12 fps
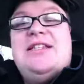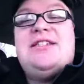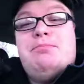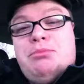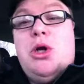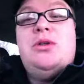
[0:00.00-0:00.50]
getting
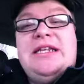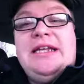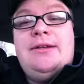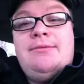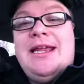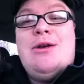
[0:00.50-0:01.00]
some
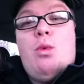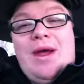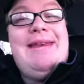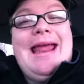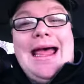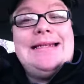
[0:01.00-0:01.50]
protein and
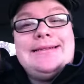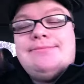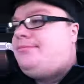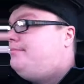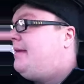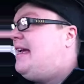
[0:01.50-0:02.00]
whatnot,
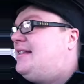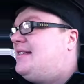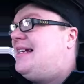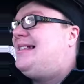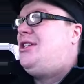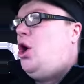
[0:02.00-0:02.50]

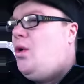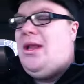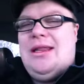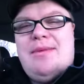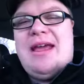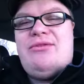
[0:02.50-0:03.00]
bacon's not
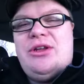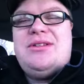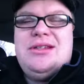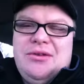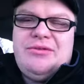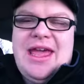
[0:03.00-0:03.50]
totally bad for you.
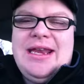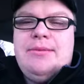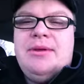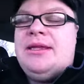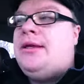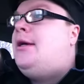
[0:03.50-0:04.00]
It's a little
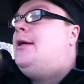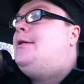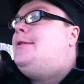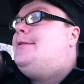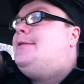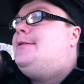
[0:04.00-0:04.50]
fatty, but
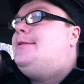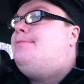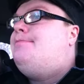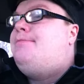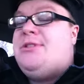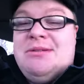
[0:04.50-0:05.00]

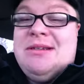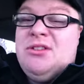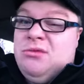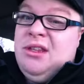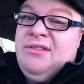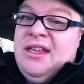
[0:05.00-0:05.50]
um,
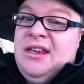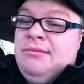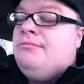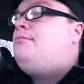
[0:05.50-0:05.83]
sometimes it's really fatty.